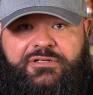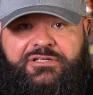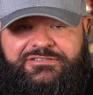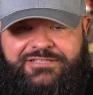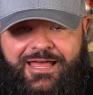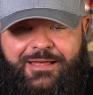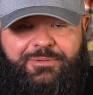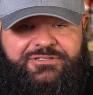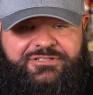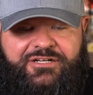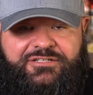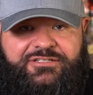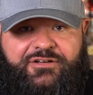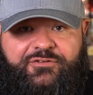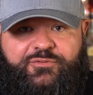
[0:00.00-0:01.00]
establish
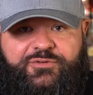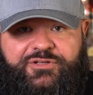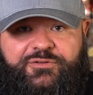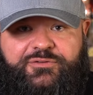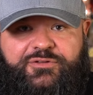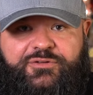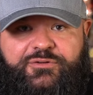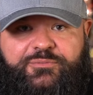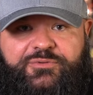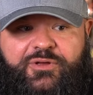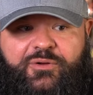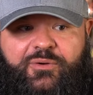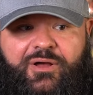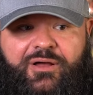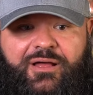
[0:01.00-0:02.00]
ourselves with YouTube.
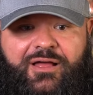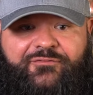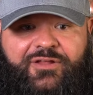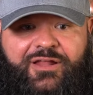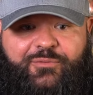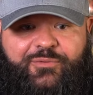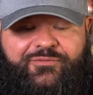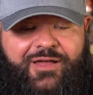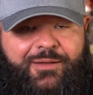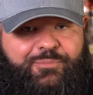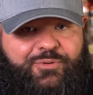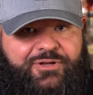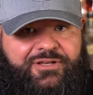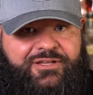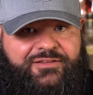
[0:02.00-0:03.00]
So I feel like we've got
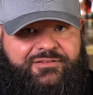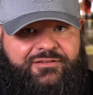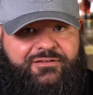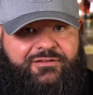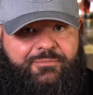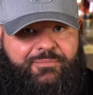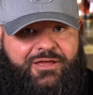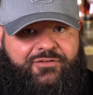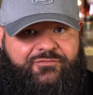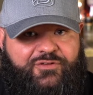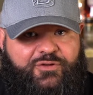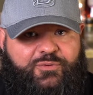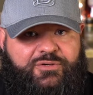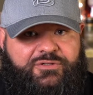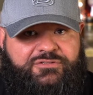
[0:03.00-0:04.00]
pretty decent amount of
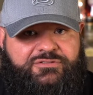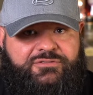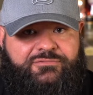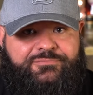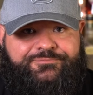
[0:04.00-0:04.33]
viewers.